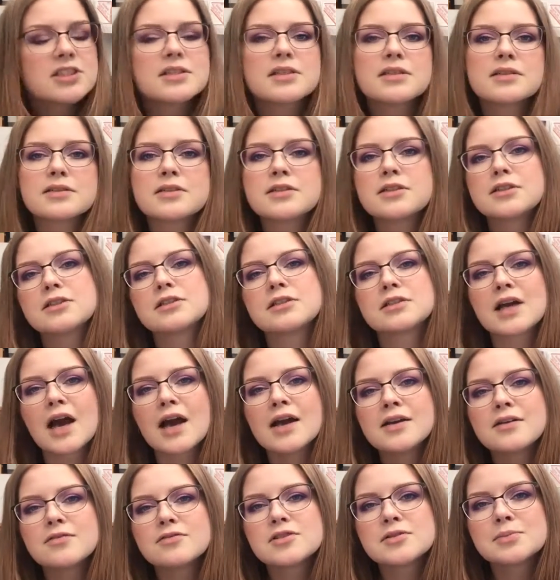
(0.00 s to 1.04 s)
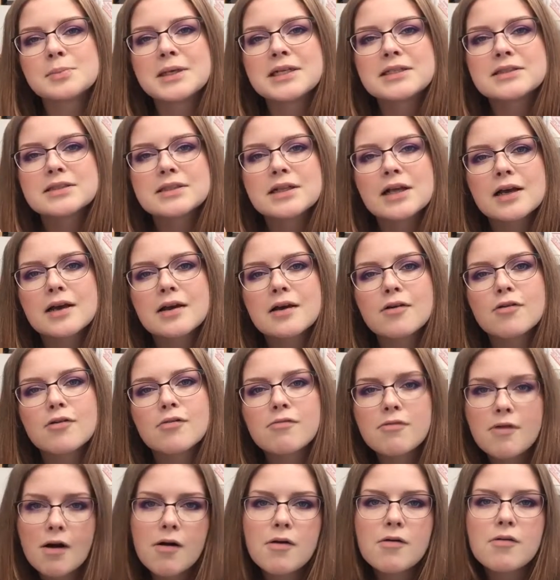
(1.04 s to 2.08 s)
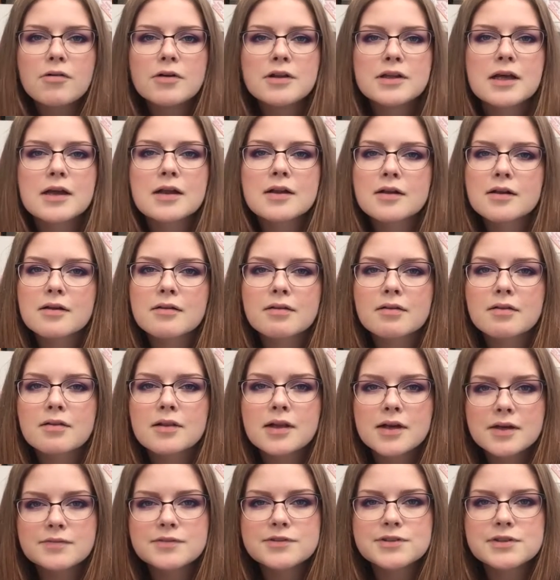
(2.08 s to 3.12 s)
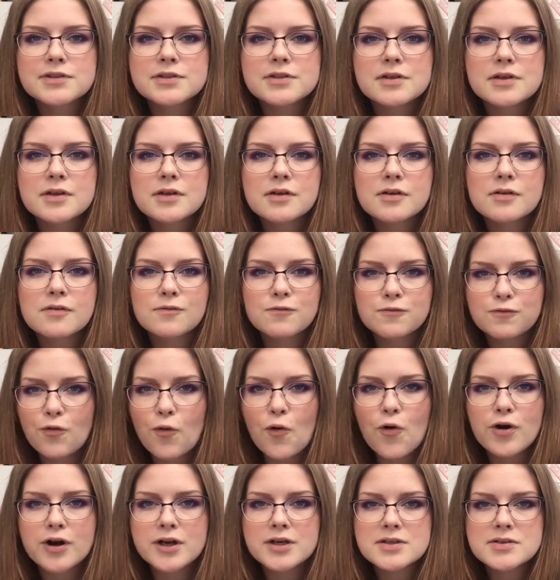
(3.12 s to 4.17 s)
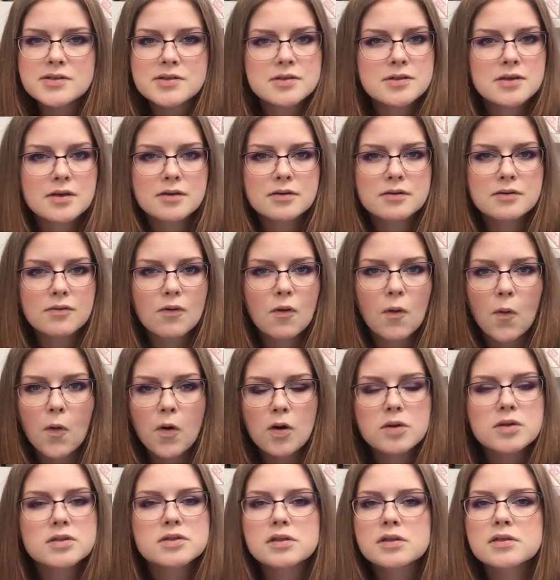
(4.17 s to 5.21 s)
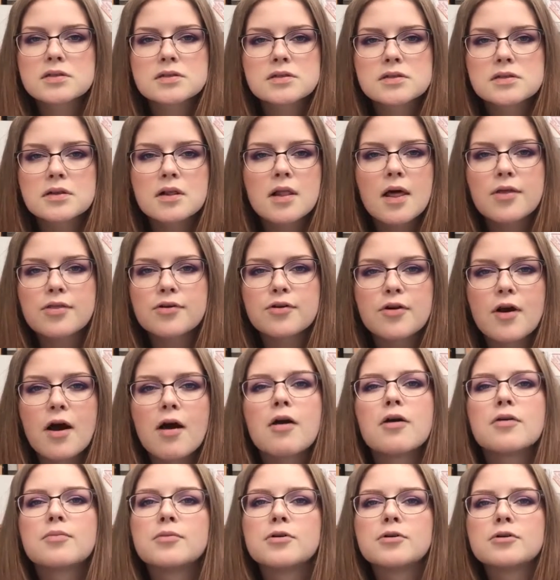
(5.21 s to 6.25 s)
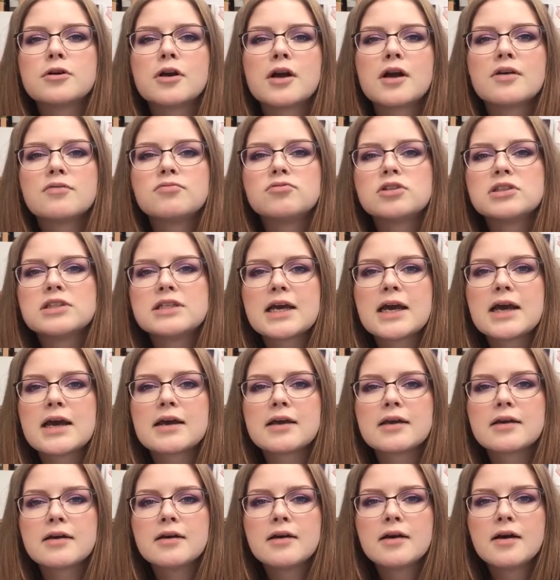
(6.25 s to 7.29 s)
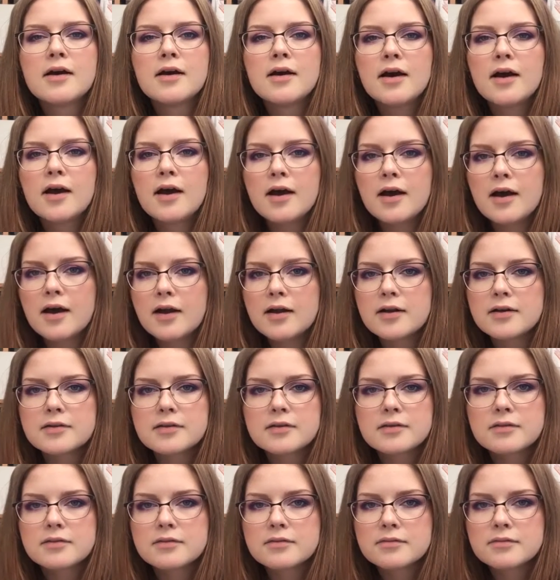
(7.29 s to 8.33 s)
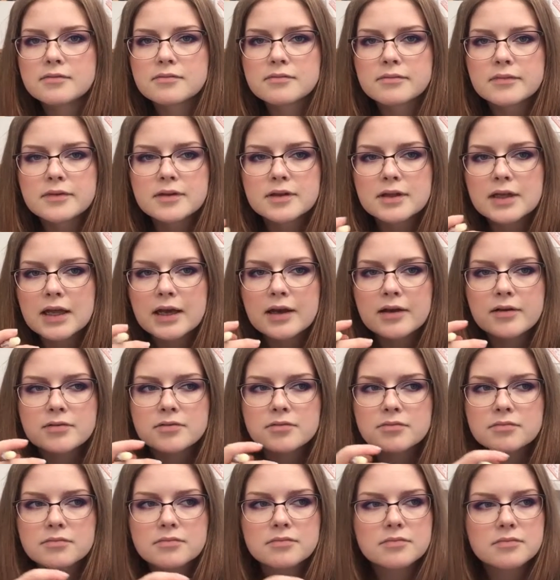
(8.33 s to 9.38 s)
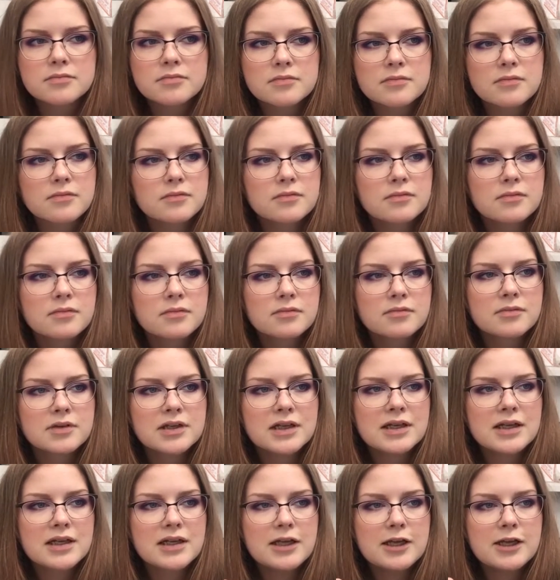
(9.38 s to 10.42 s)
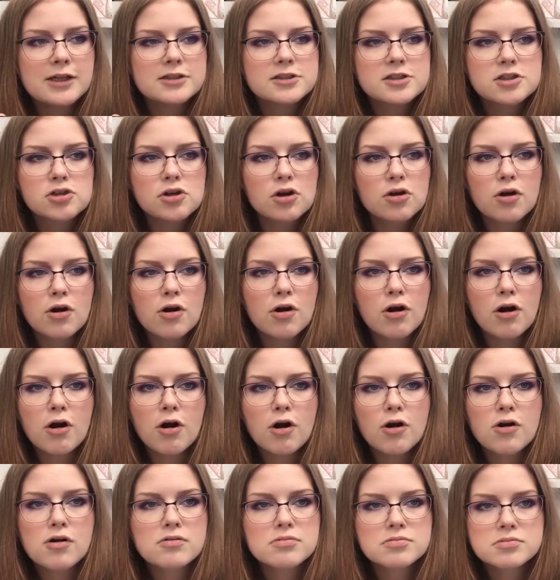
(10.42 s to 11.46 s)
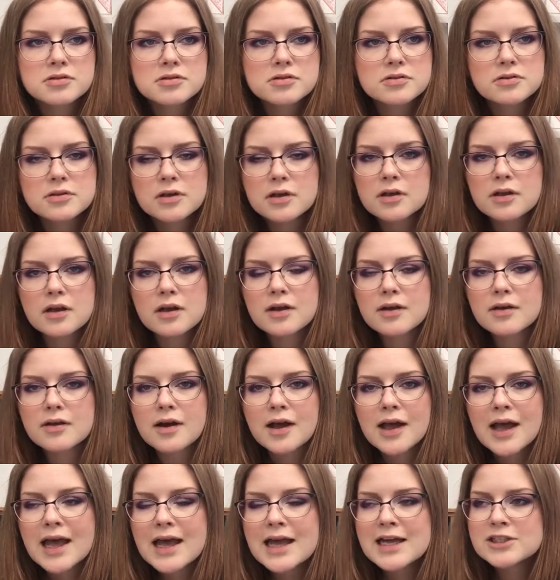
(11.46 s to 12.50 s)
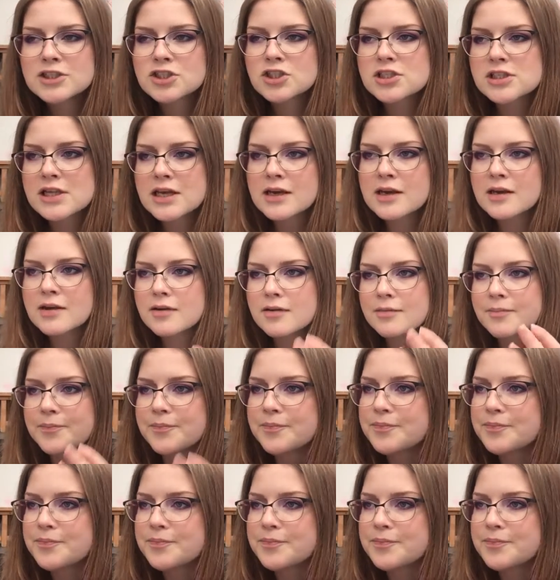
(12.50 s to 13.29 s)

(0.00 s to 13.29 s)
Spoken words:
just kind of smells like a rogue that lives in a forest and wears his leather armor every day and like eats herbs and like just like,